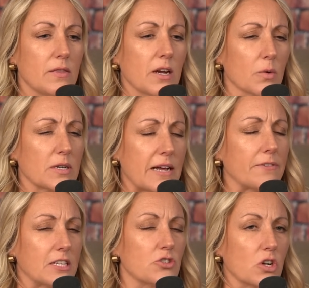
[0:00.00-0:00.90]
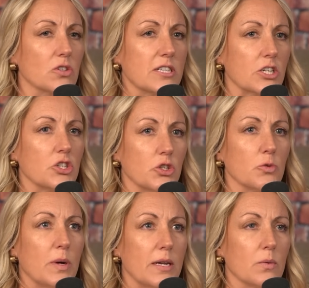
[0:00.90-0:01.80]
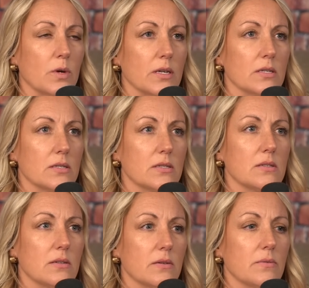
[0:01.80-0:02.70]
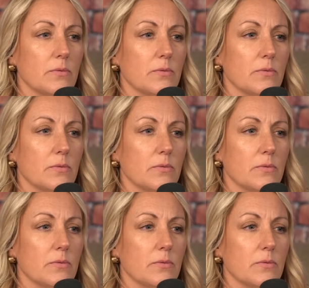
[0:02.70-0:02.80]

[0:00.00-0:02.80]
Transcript: there were definitely struggles there too, but it was,